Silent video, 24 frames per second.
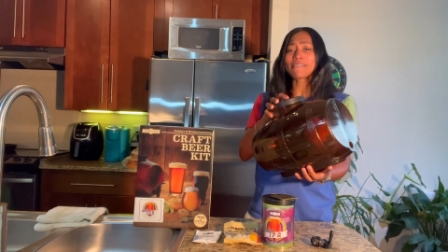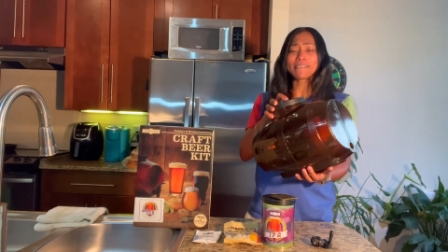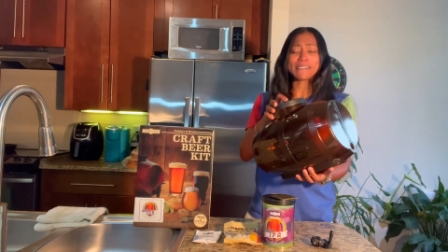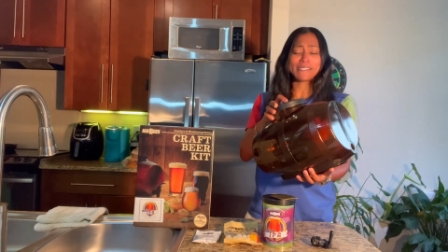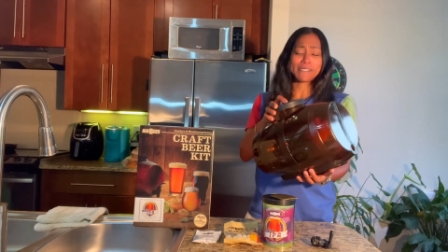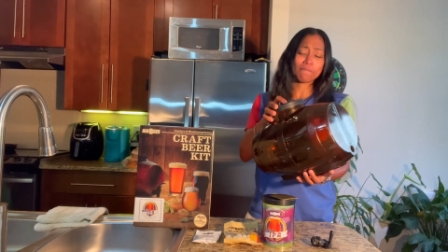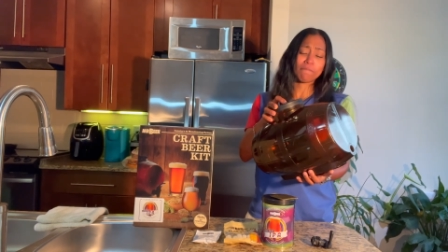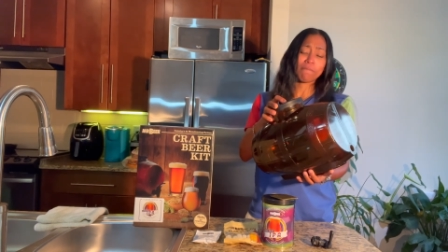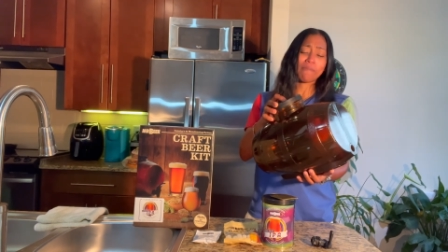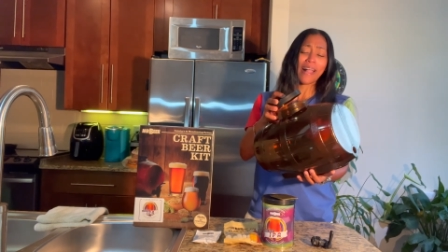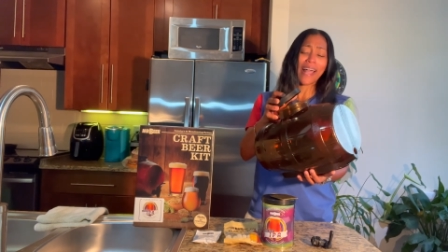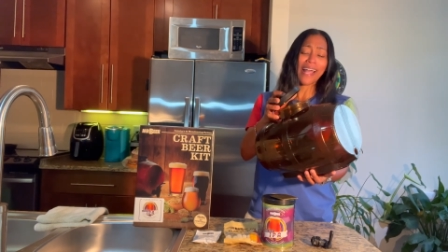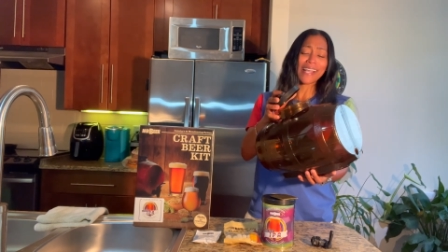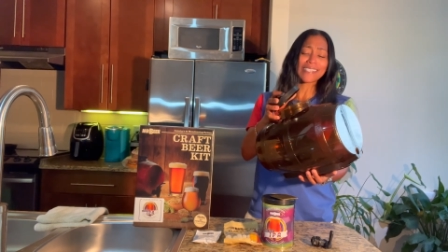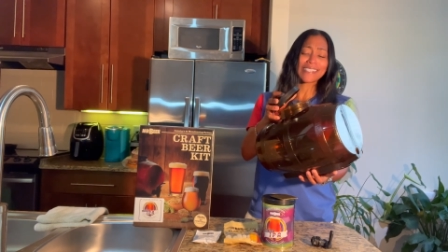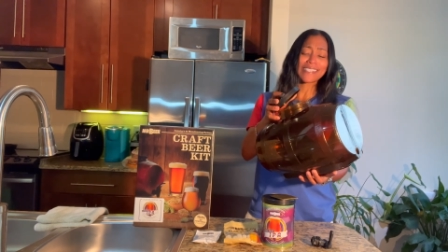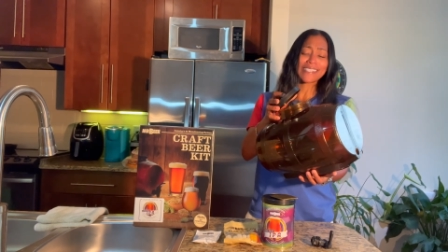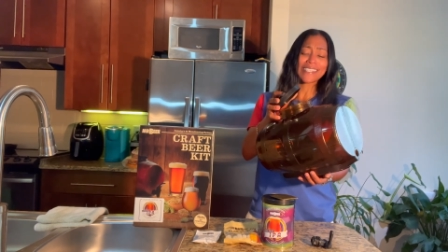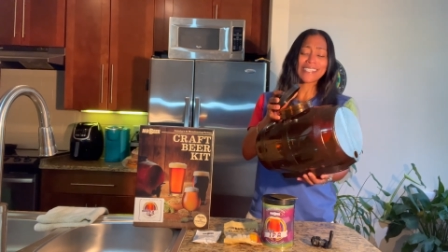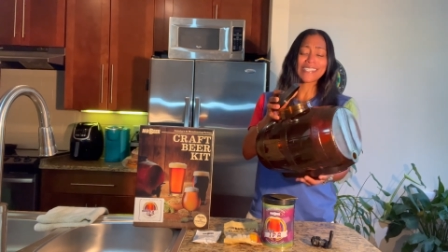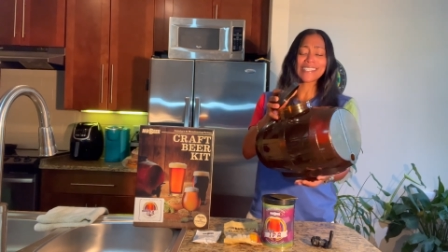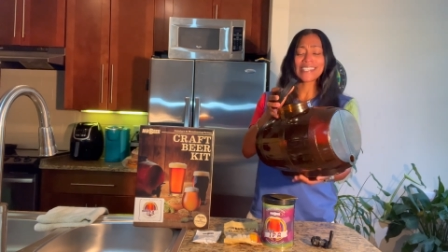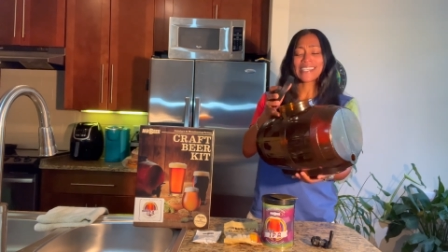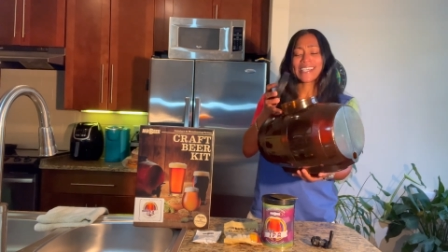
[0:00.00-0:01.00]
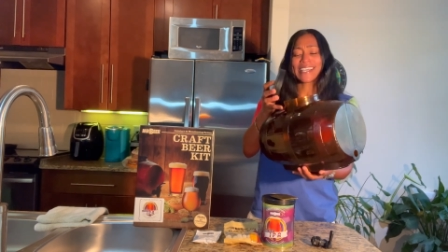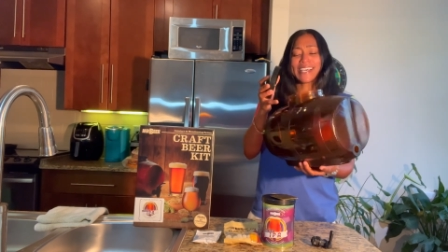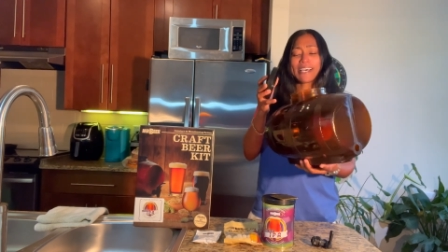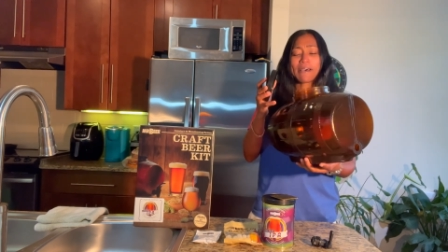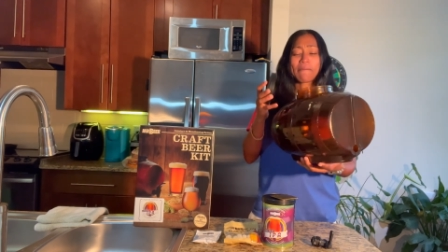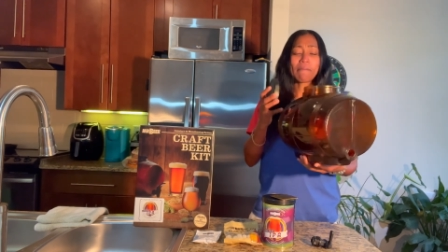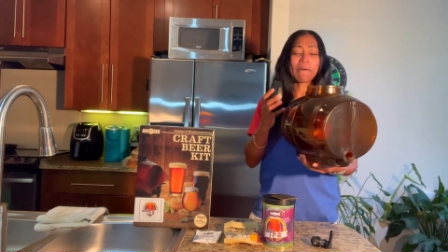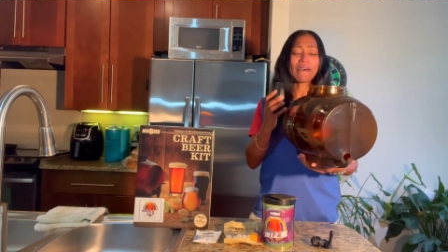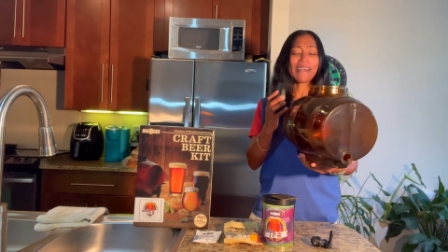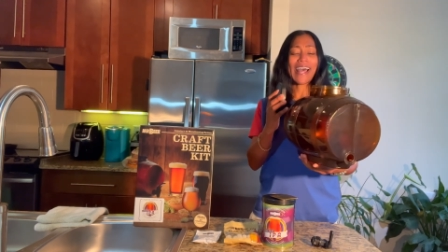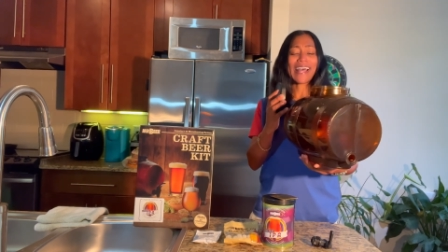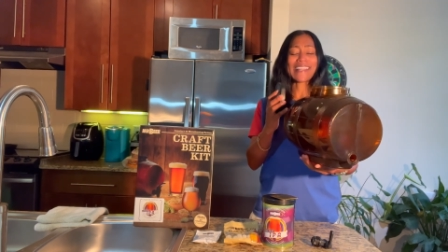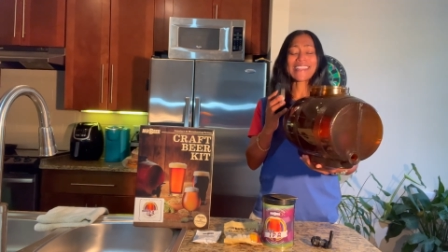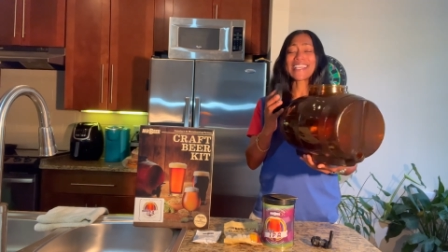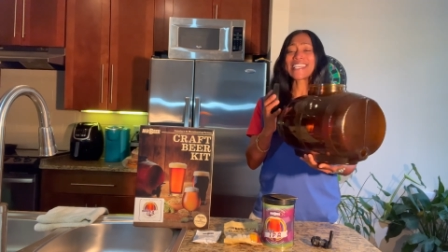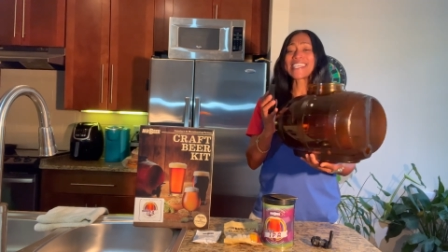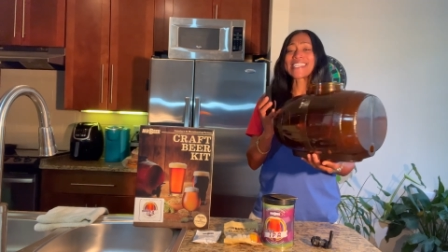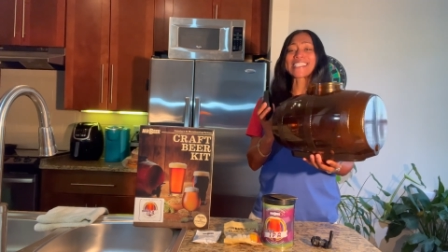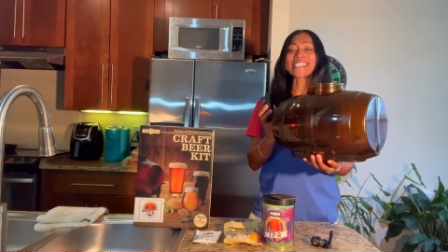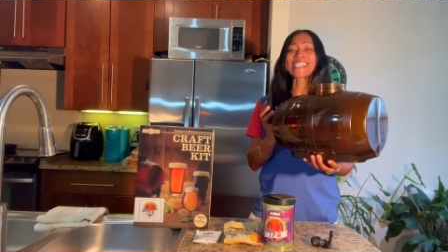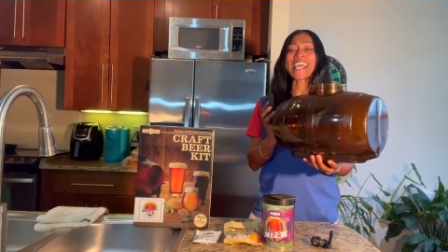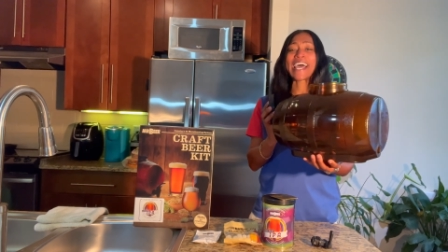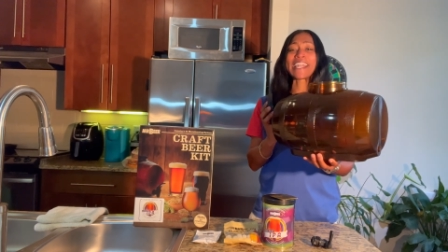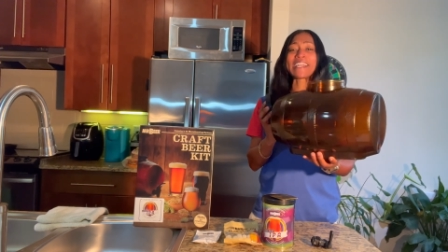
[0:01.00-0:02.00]
It's plastic, but I think
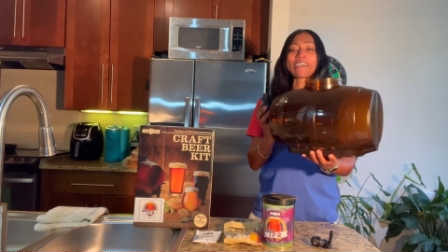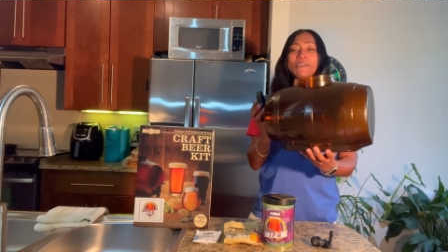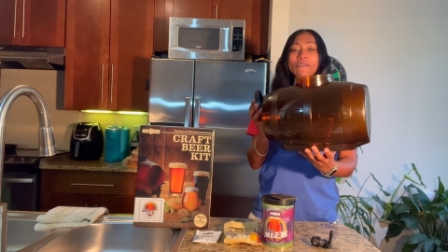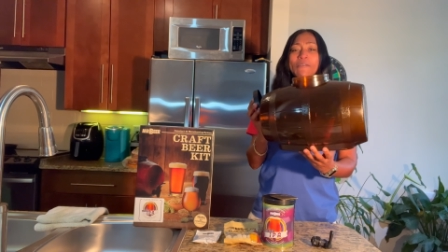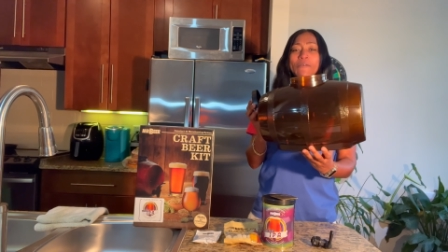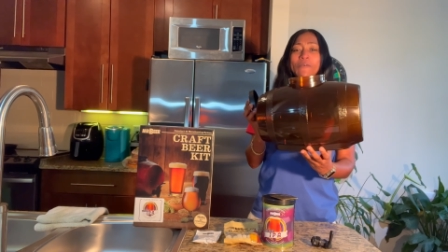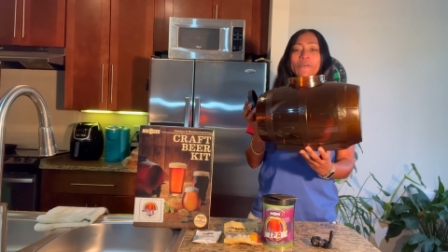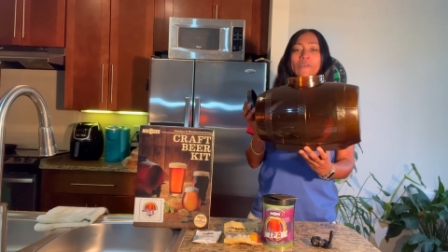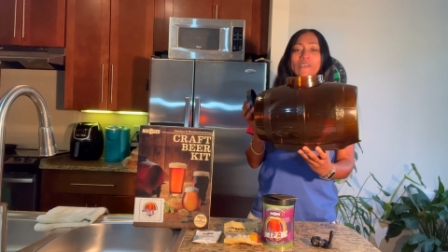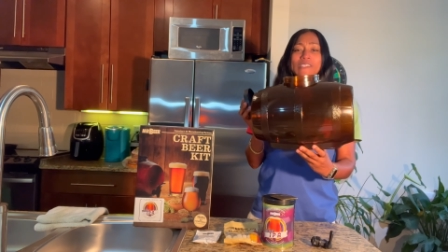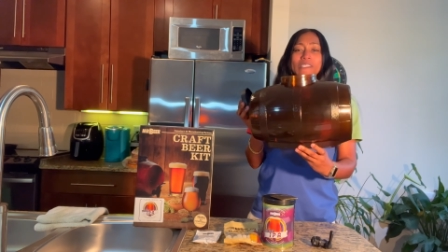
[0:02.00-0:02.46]
it's kind of cool.